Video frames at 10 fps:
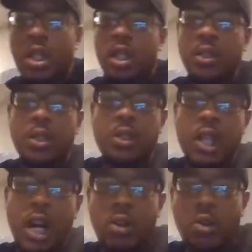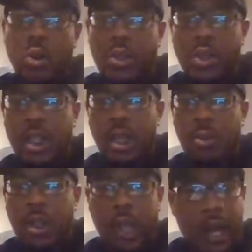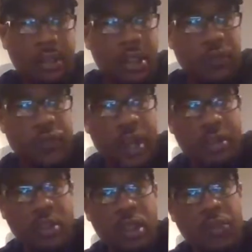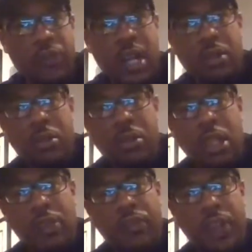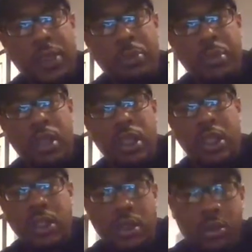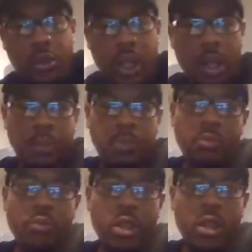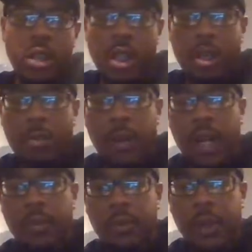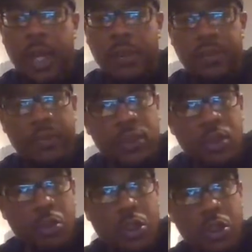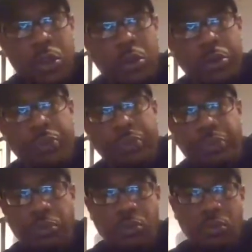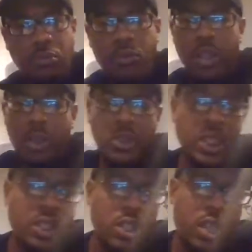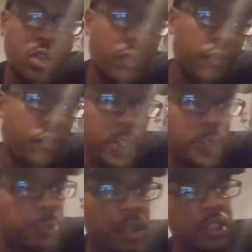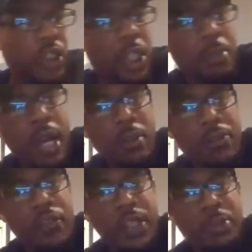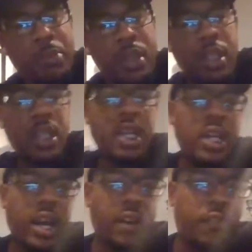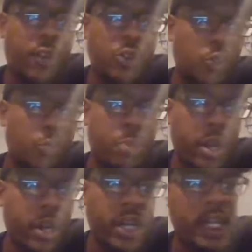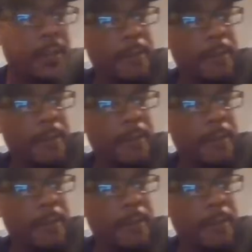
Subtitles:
You know, so now, of course, we'll announce it first, if not on Facebook, Instagram, by way of YouTube. You know, so you can go to Facebook, check me out on Facebook at Virgil Berry.